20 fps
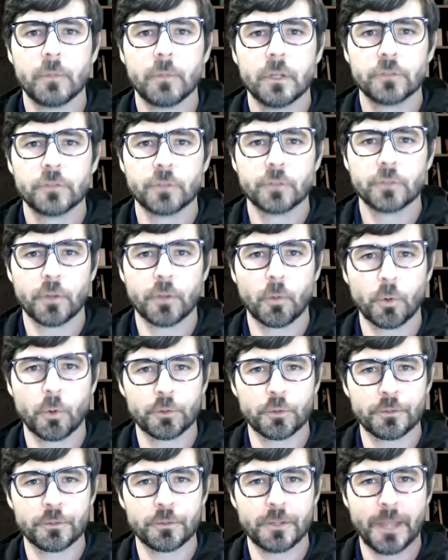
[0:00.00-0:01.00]
So there
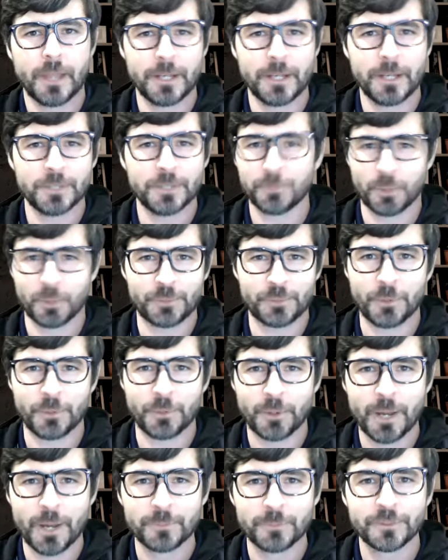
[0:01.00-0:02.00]
weren't any sports
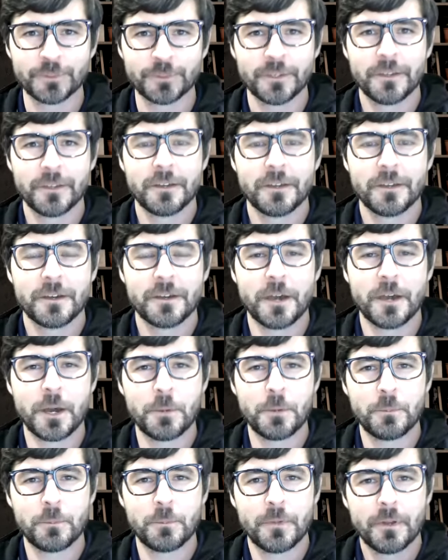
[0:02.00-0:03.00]
programs.
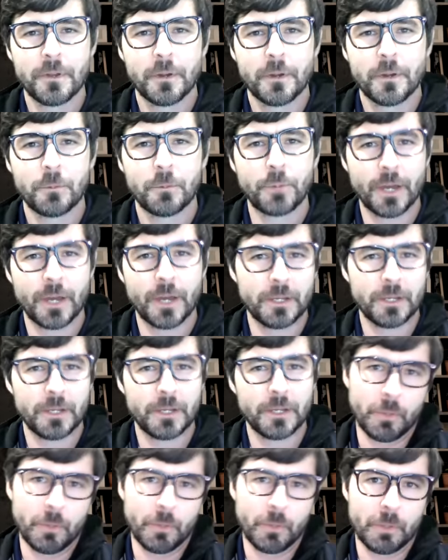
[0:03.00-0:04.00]
But I
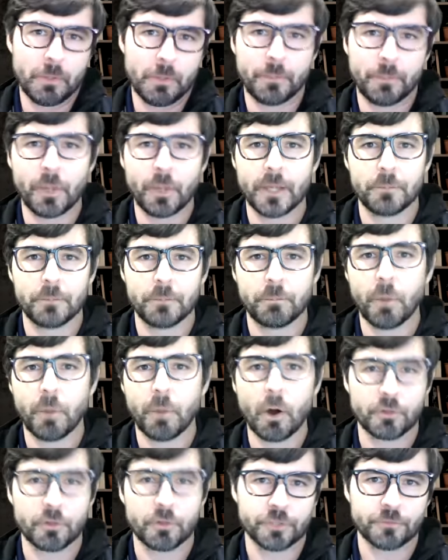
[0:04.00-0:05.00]
mean, we played
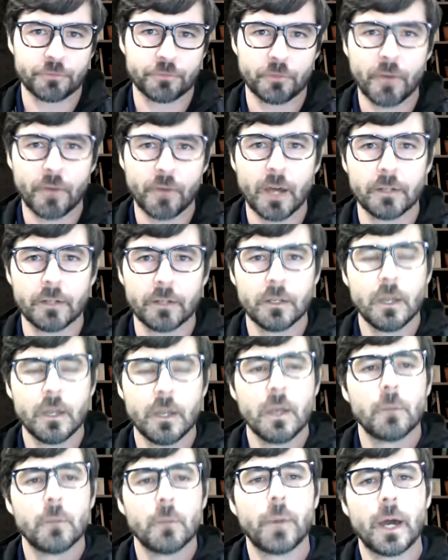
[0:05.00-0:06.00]
ball just for fun.
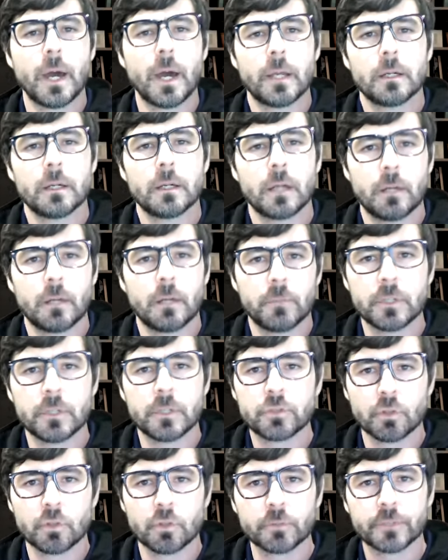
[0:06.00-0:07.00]
But in
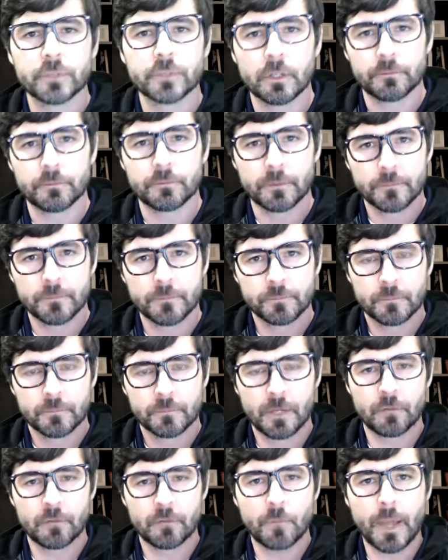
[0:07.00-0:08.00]
terms of
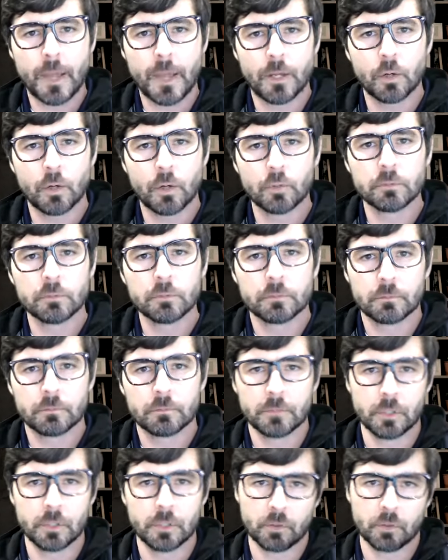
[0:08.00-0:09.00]
my own,
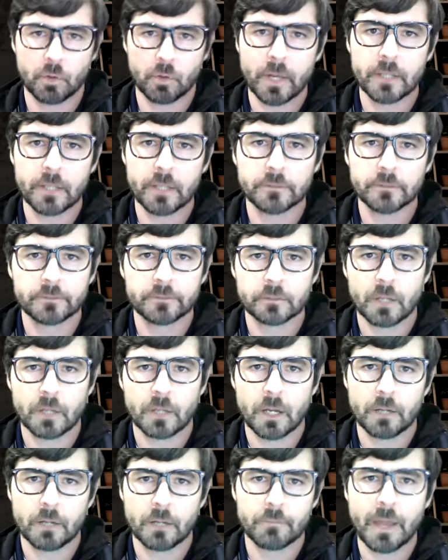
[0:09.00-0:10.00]
grades,
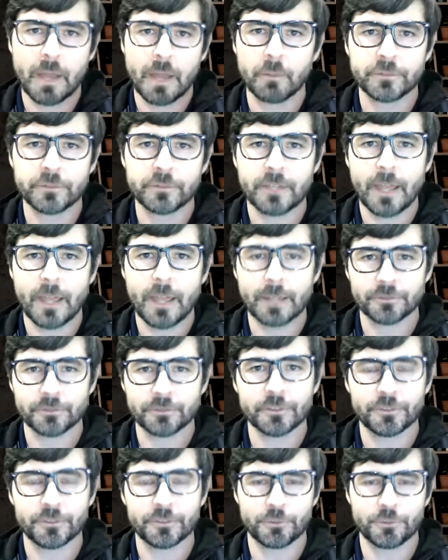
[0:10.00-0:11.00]
I would say
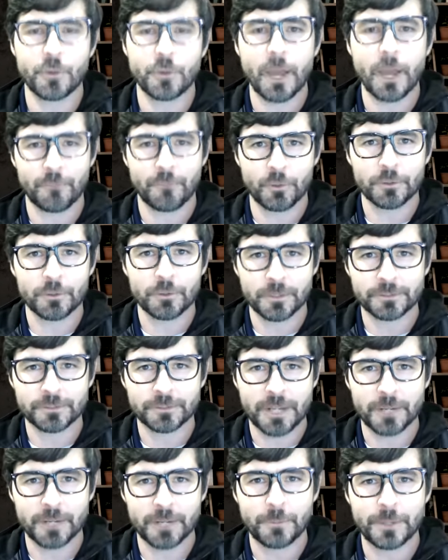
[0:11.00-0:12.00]
excellence through effort has
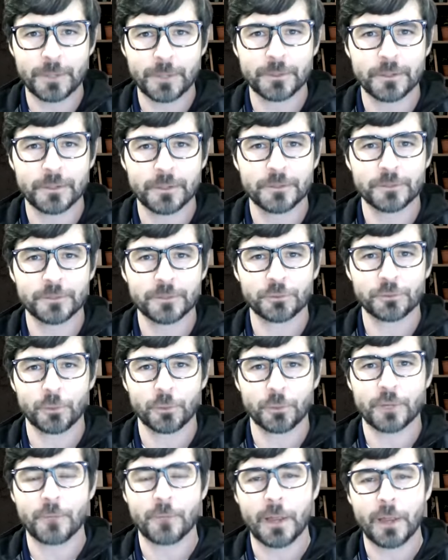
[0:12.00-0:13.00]
kind of been the
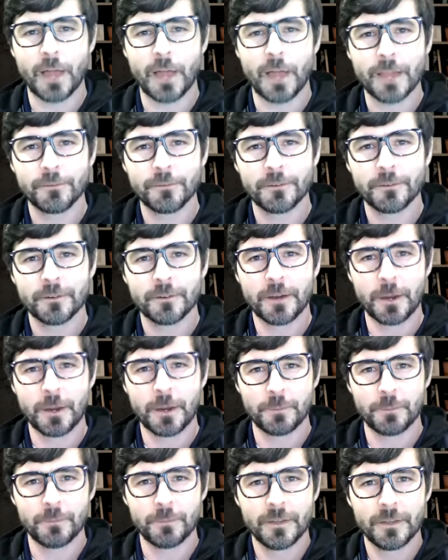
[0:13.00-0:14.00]
story of my life.
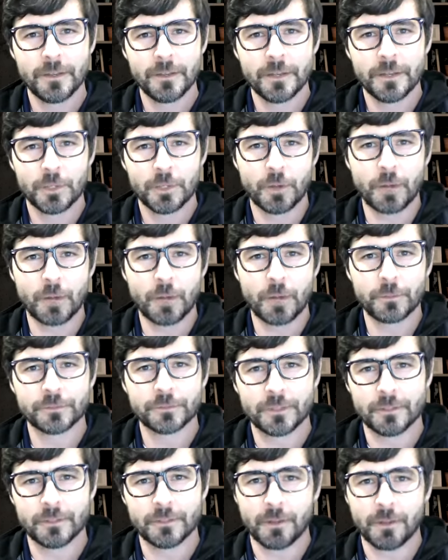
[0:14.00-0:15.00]
I was
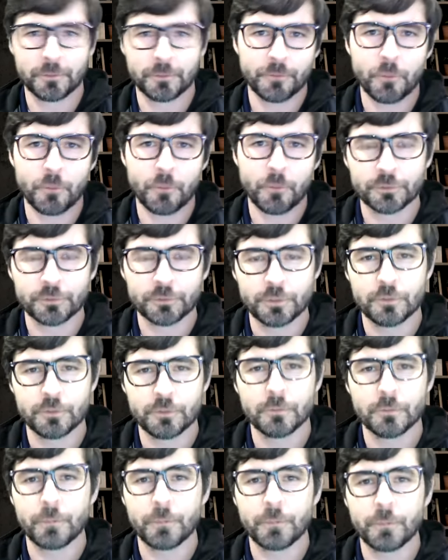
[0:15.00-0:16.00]
a 4.0
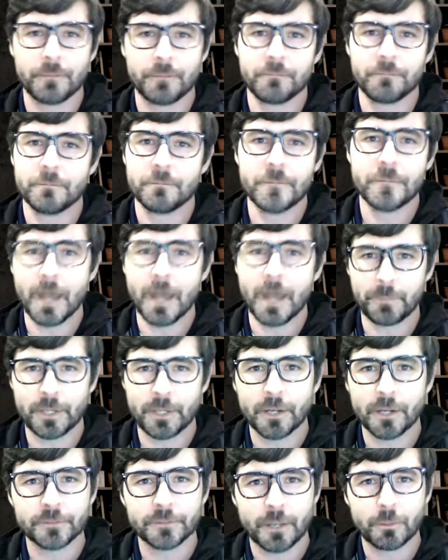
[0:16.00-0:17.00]
student, but not
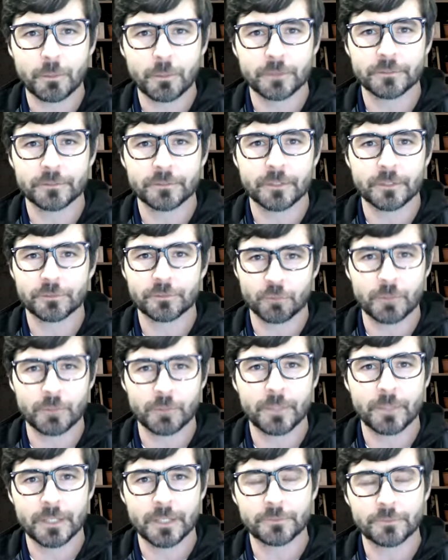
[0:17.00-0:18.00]
because I was
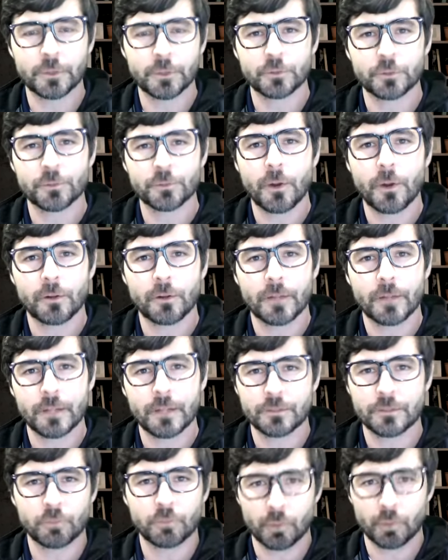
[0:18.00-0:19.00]
extremely gifted or smart. I
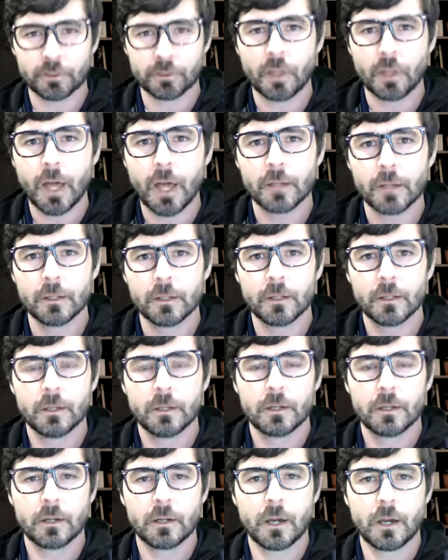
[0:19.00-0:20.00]
just worked a
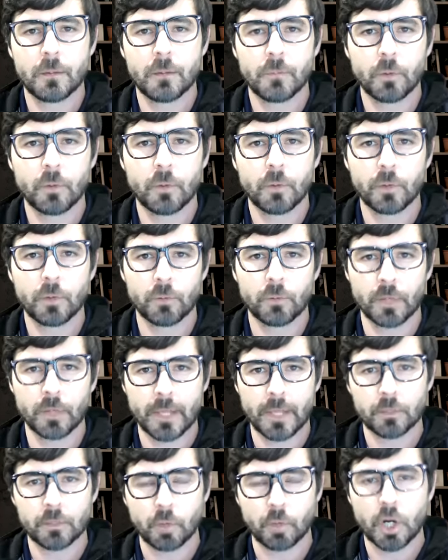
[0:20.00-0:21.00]
lot. Really had
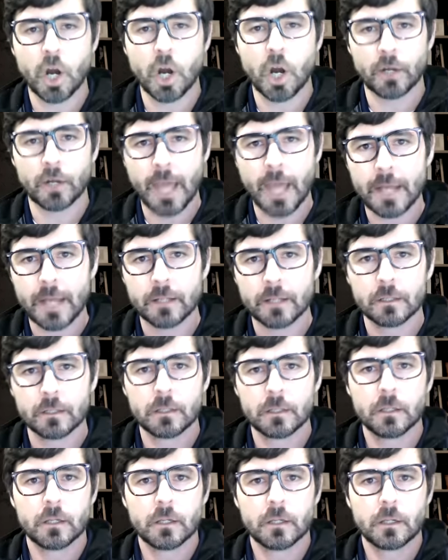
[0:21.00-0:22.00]
to work hard at it.
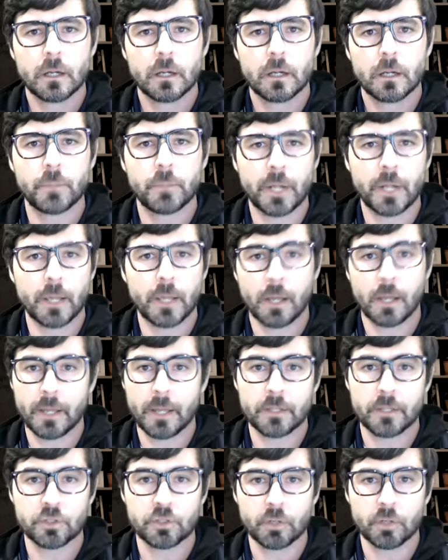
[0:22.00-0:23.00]
But I
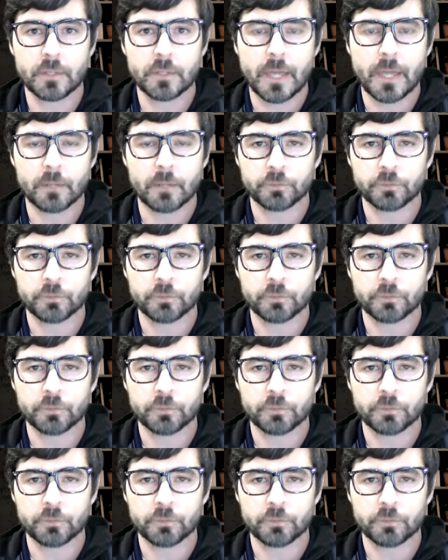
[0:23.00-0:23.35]
enjoyed that.